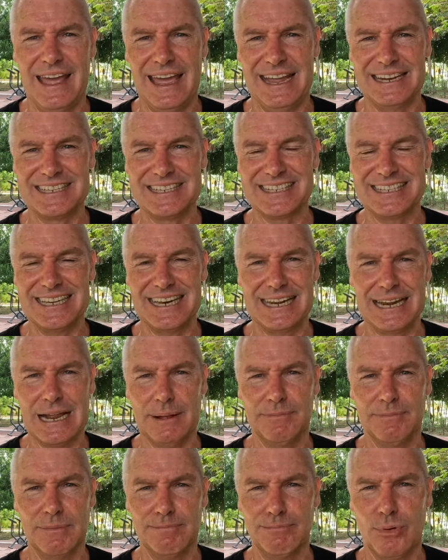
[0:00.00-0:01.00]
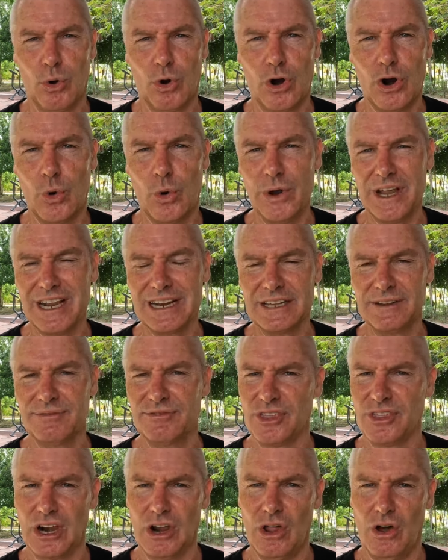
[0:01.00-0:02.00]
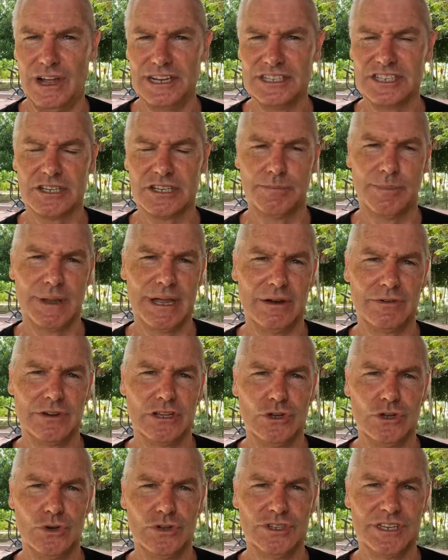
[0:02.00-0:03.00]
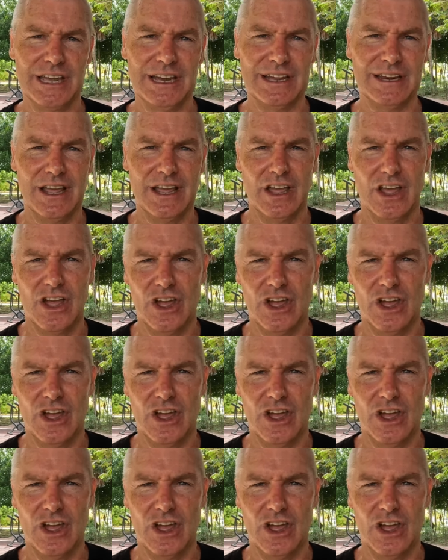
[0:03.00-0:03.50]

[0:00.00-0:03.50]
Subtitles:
and setting up the ball quickly for the Lions to be able to use out